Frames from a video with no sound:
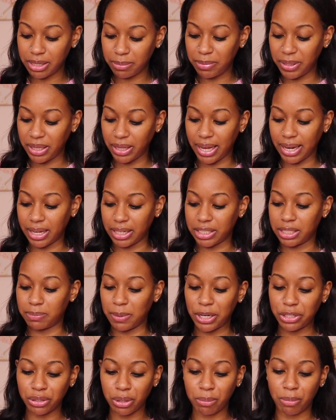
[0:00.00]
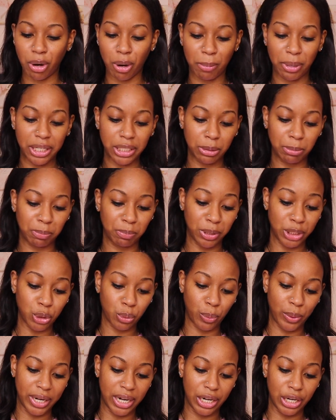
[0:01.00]
to be like a special moment
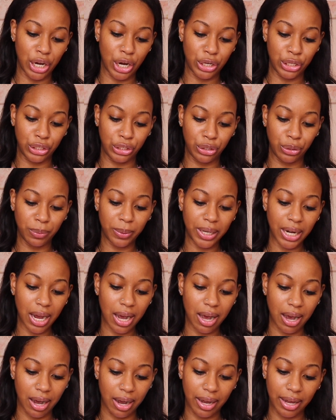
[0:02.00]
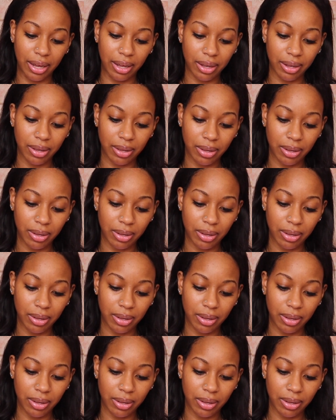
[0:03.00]
between you and I